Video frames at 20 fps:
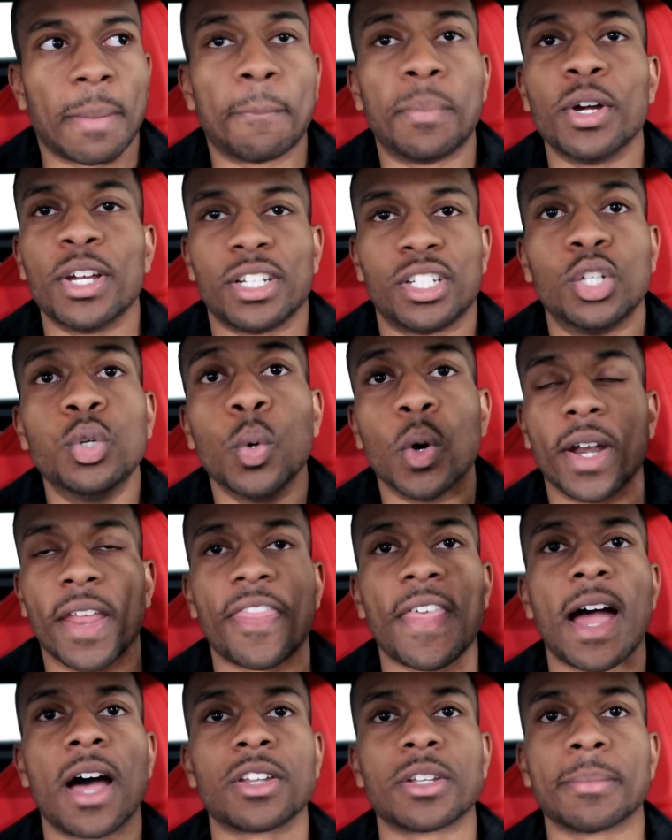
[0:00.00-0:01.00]
put
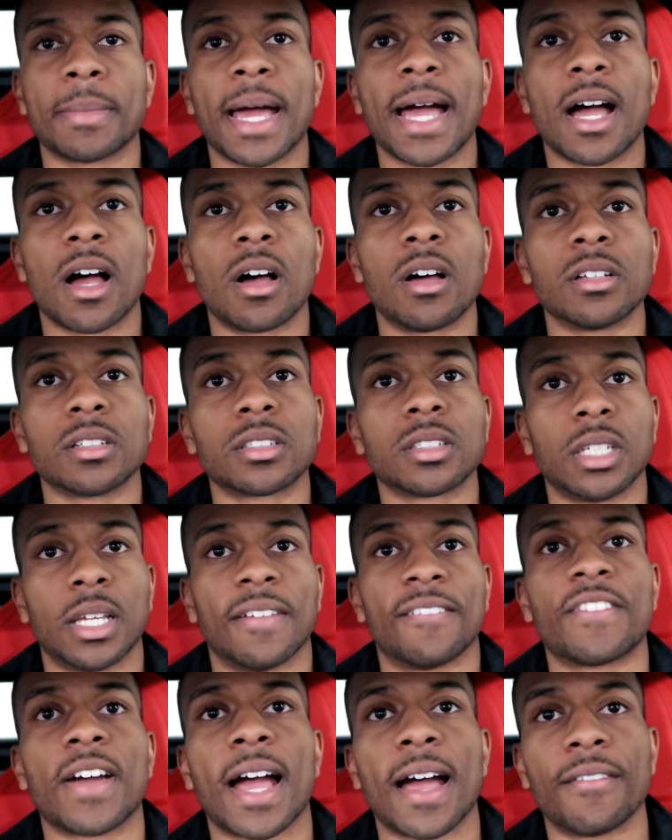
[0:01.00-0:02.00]
200,000 miles
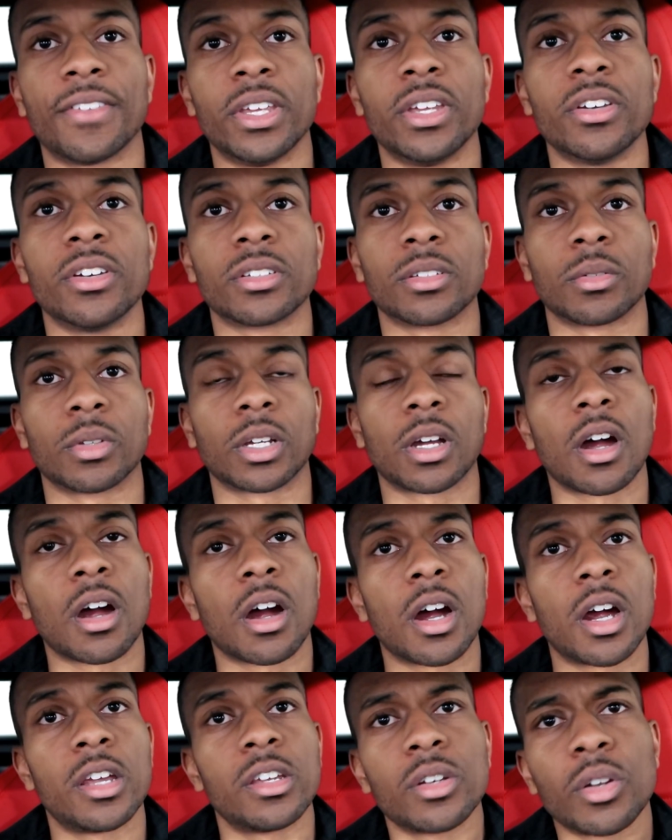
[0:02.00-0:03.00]
in 5 years on the
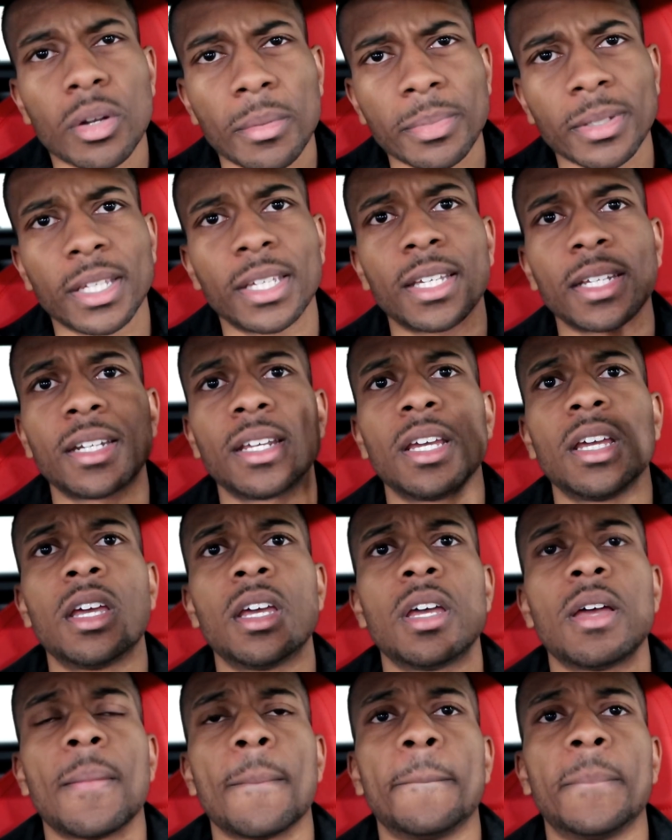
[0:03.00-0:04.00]
car, you know what I'm saying?
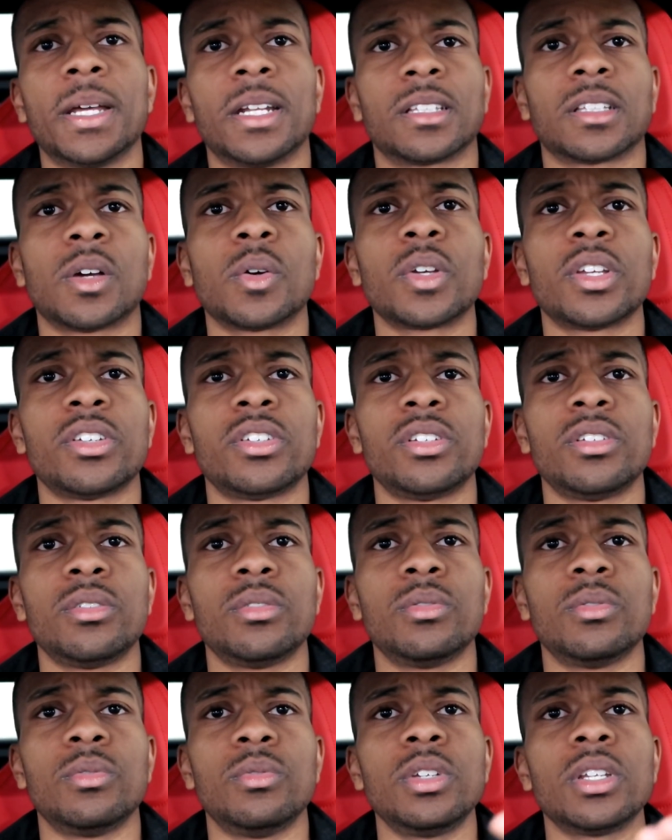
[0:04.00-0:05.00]
But as long as
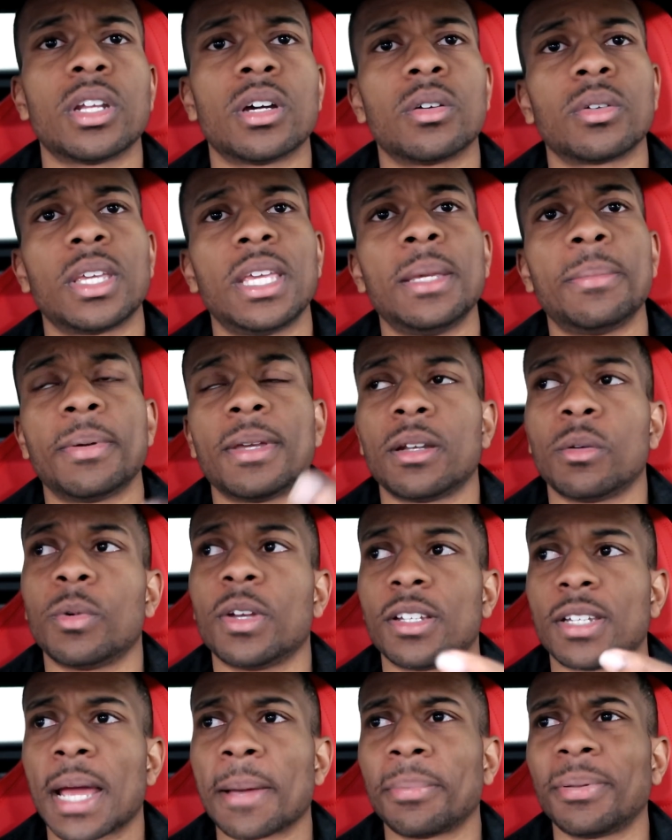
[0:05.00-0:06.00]
you, you know, keep it,
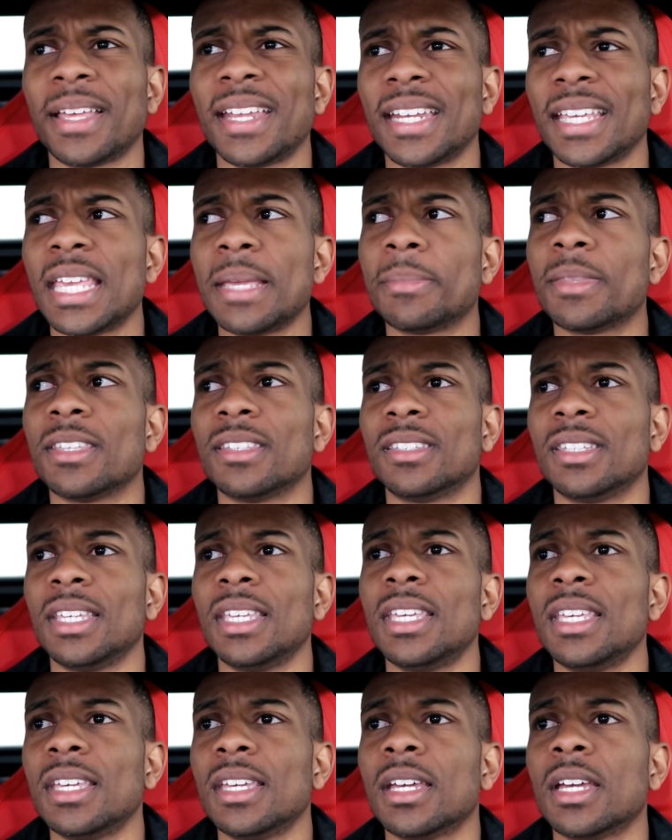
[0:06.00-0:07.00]
which I plan to keep the
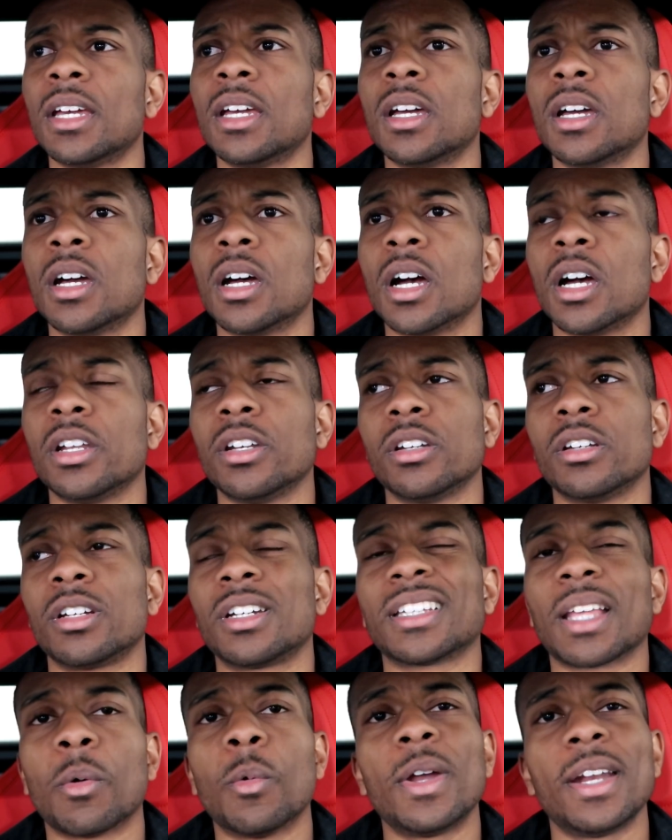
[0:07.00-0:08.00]
Z under,
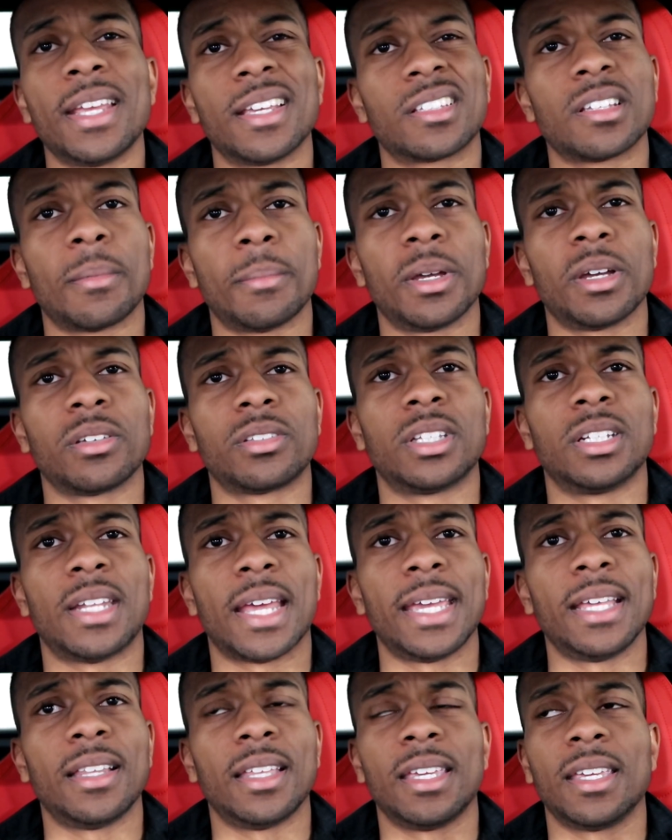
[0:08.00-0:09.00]
because I want to get something else to
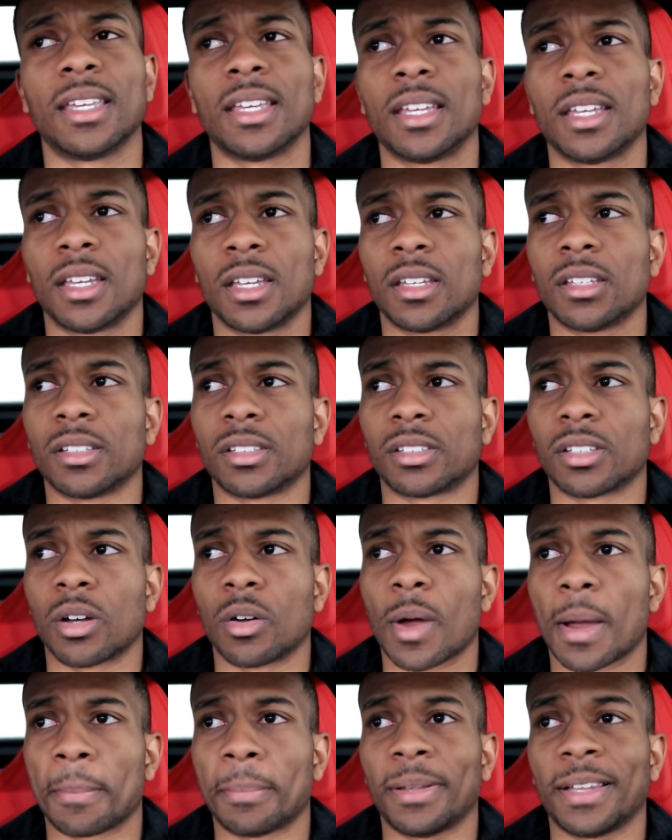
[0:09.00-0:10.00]
daily.
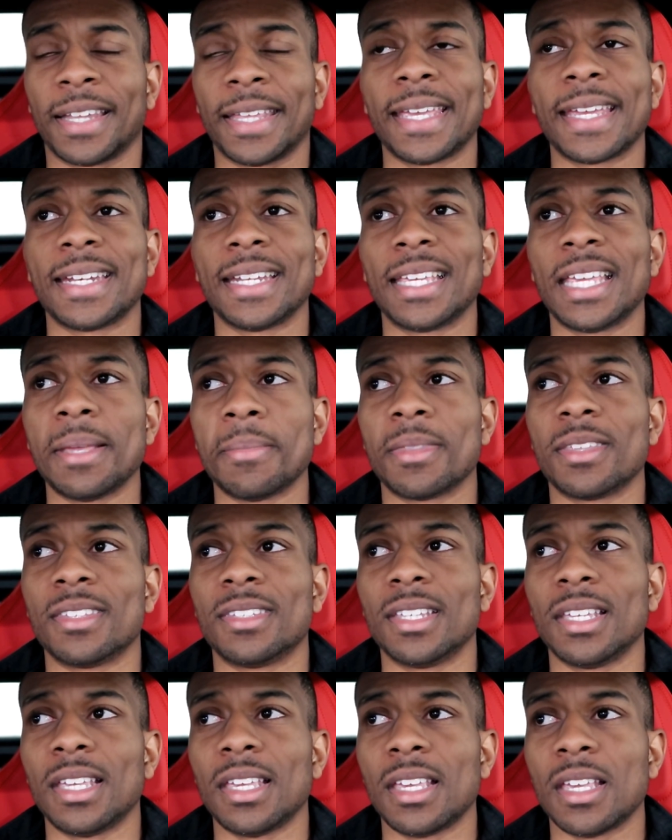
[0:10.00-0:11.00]
So I plan to keep the
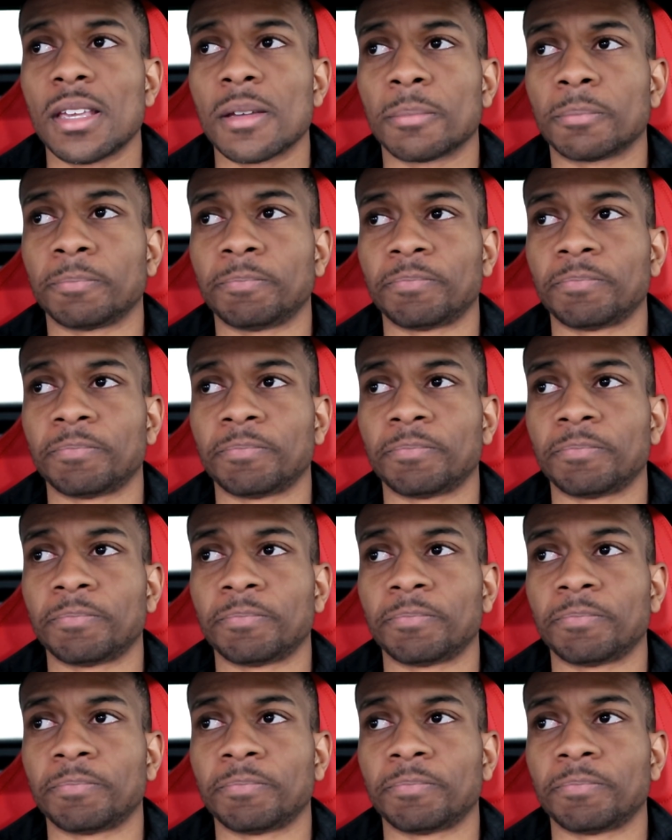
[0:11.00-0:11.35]
Z.